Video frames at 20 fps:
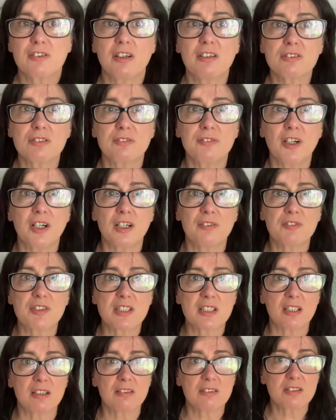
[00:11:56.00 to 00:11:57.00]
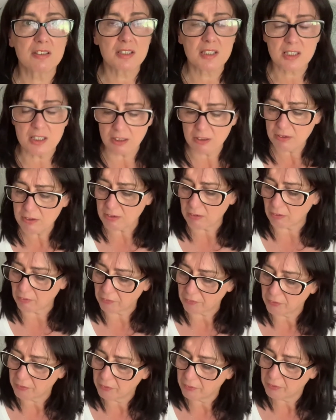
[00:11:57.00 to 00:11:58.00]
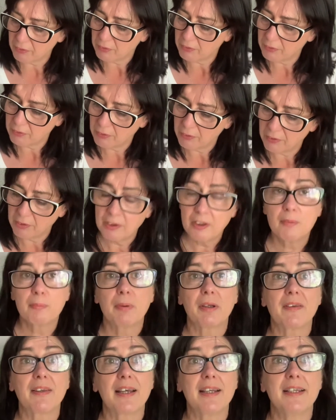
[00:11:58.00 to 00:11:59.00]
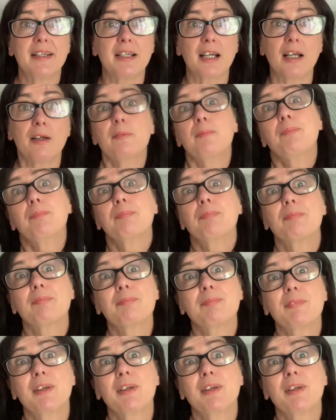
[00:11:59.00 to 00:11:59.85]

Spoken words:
sort of half a stone to a stone on. But there you go, you